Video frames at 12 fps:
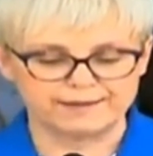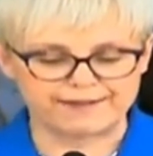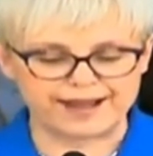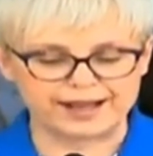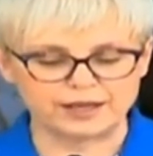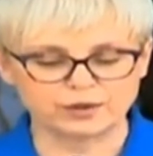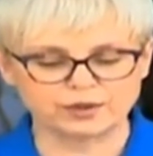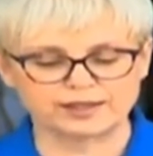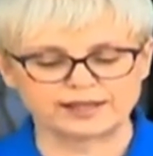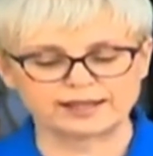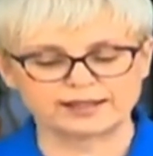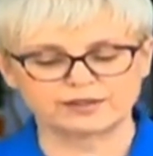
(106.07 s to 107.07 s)
Values
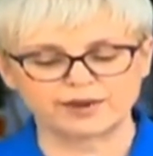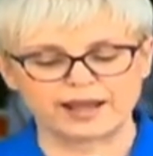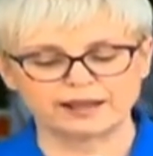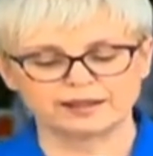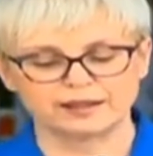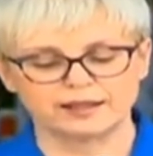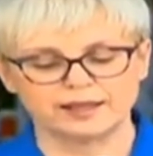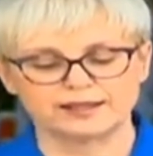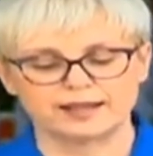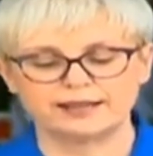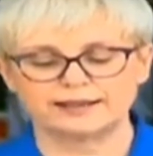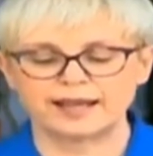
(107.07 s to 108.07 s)
that strengthen
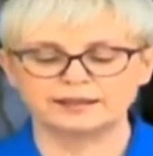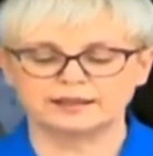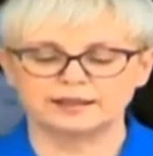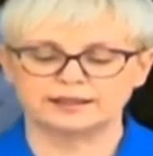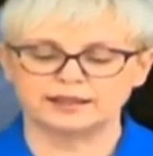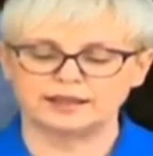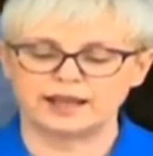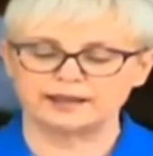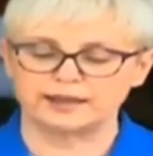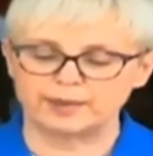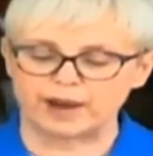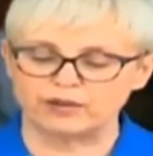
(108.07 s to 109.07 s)
its identity
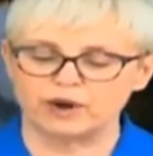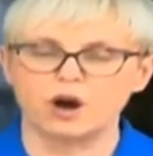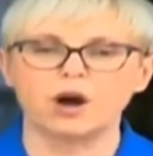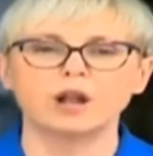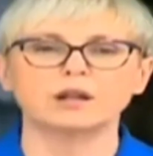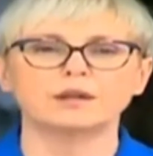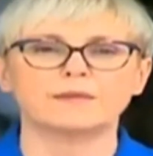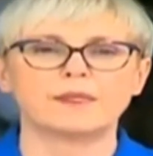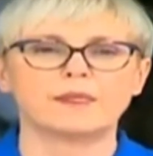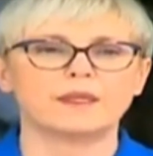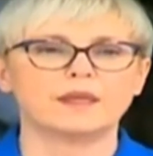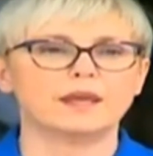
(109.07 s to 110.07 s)
and, above
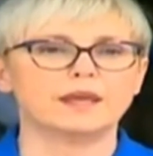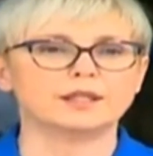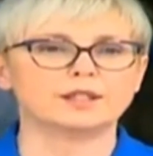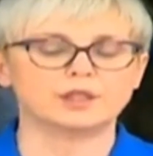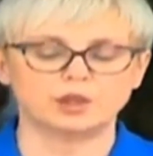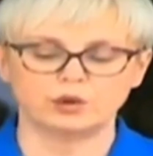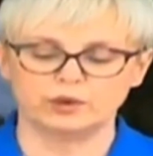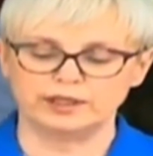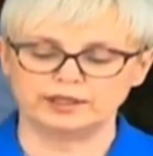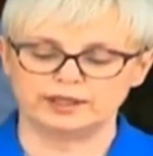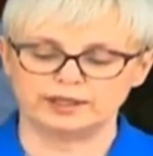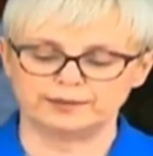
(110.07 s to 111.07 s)
all, its
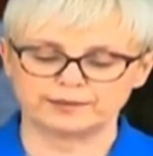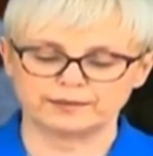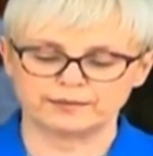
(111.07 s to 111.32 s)
unity.